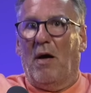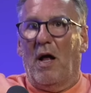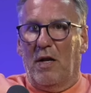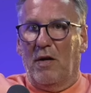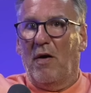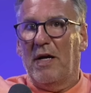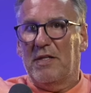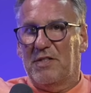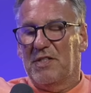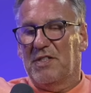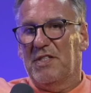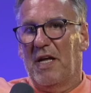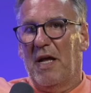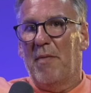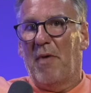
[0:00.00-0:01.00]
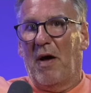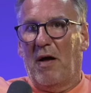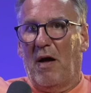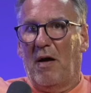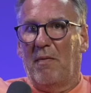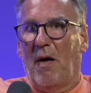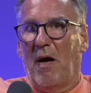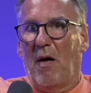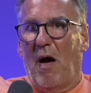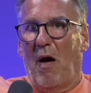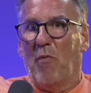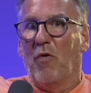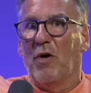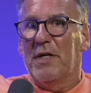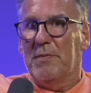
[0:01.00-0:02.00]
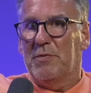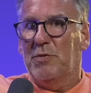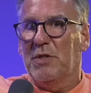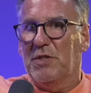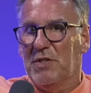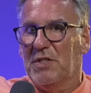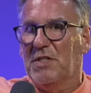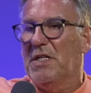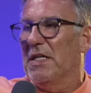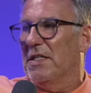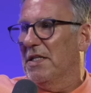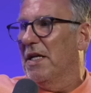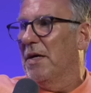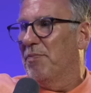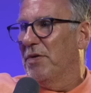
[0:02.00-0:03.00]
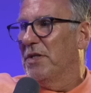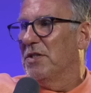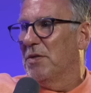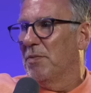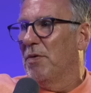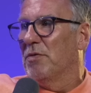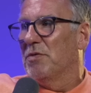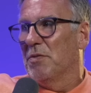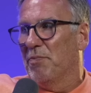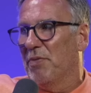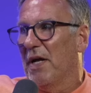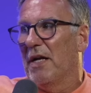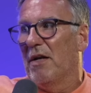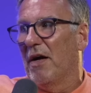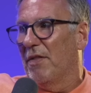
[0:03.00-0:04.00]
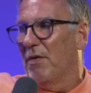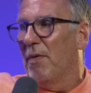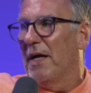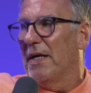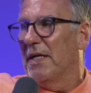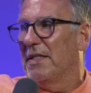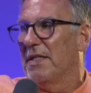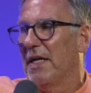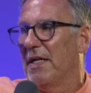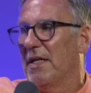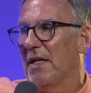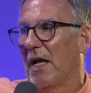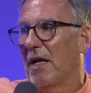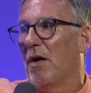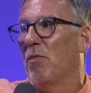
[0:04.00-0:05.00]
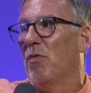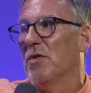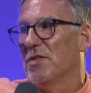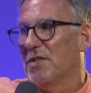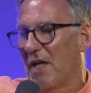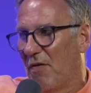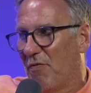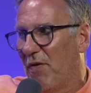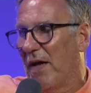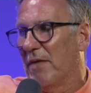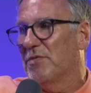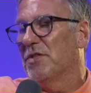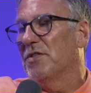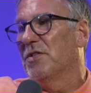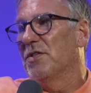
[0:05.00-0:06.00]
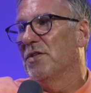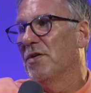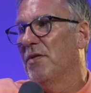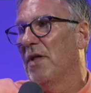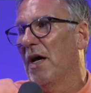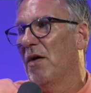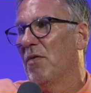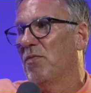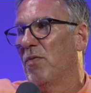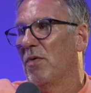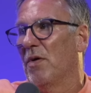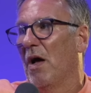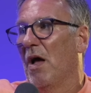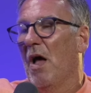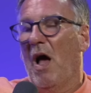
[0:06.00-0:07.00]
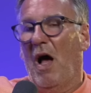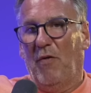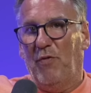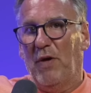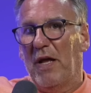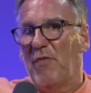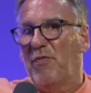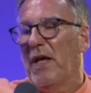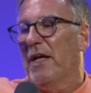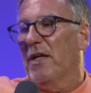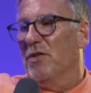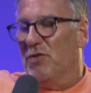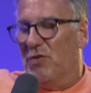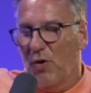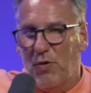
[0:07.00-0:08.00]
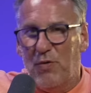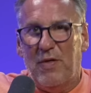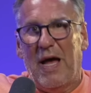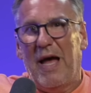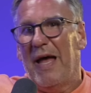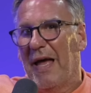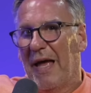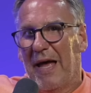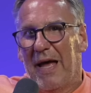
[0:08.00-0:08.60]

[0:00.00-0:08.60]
like to see him. I want Ipswich to stick to their principles and play like the way they did, and I want Southampton to do that. I think if they can do that,